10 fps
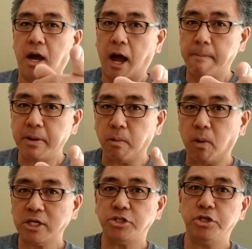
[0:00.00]
I've been
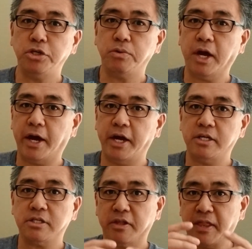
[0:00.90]
watching you
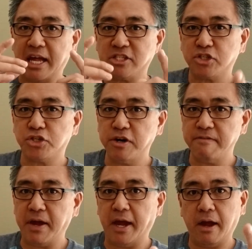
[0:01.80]
guys on that
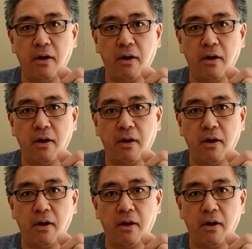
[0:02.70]
survey.